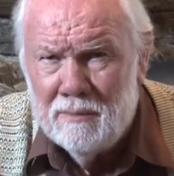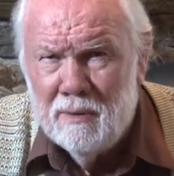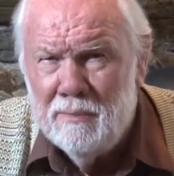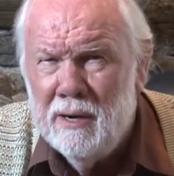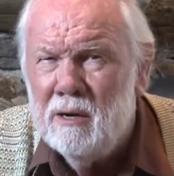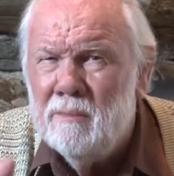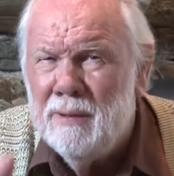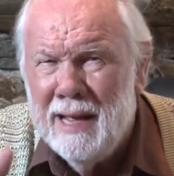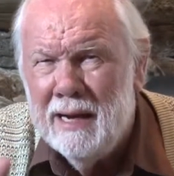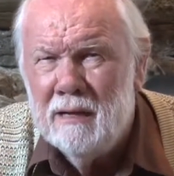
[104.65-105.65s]
I prepared a
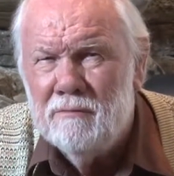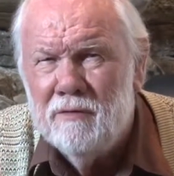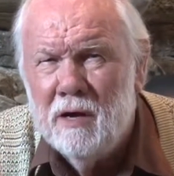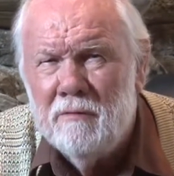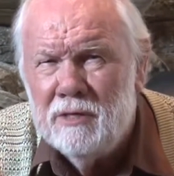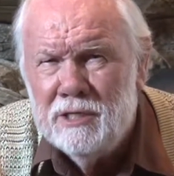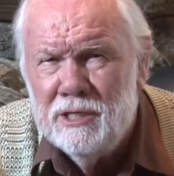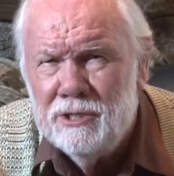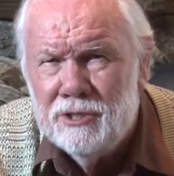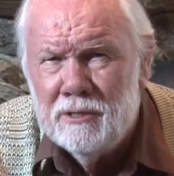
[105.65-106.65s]
packet for every
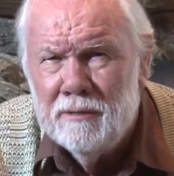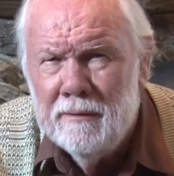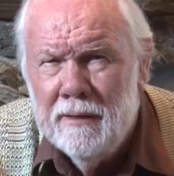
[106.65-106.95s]
teacher.